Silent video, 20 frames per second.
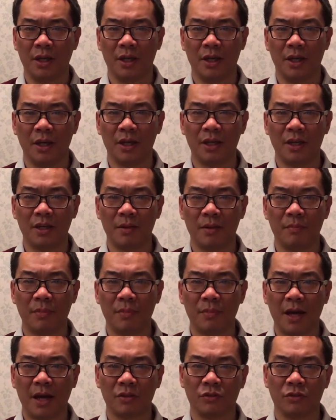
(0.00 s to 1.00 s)
it can
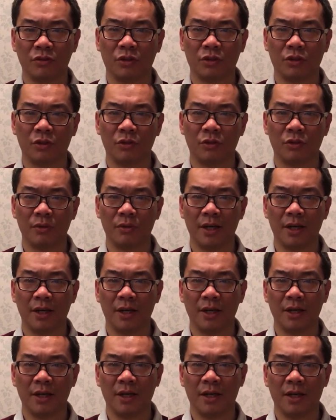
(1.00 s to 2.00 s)
impact on your career